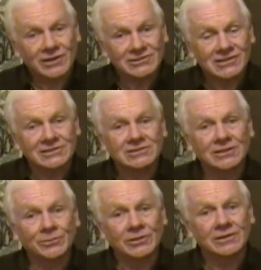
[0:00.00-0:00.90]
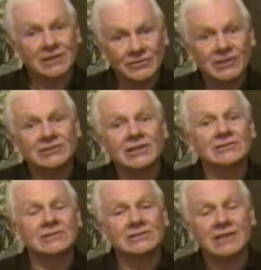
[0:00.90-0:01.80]
crazy and stupid? In this
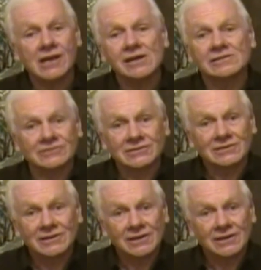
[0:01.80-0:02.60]
instance, he is.